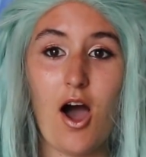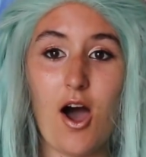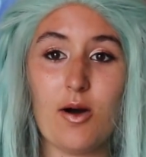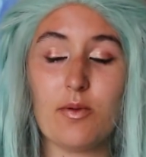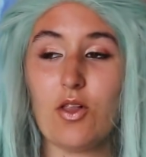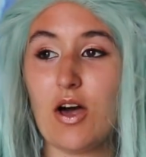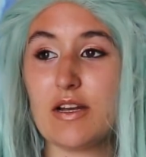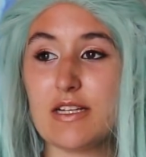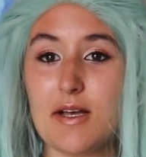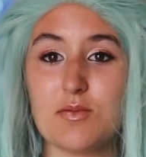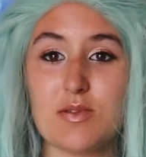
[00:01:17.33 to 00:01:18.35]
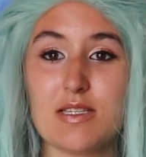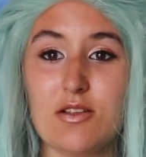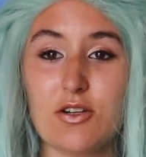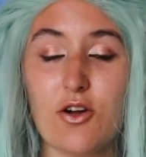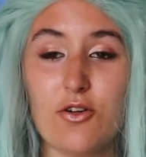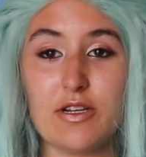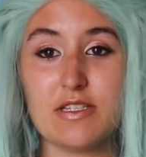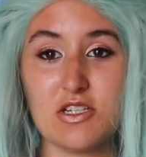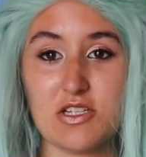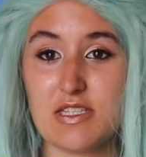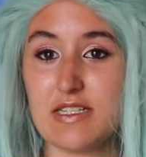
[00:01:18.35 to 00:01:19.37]
A lot of times with silicone it
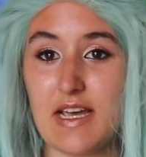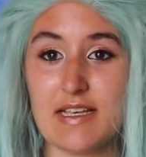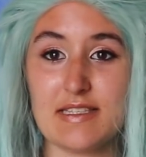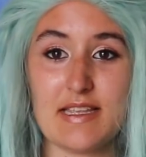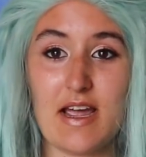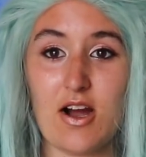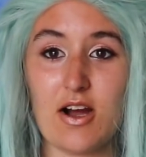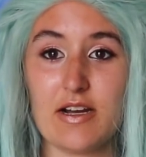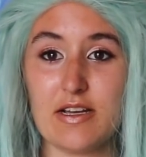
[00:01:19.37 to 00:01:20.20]
just stays there.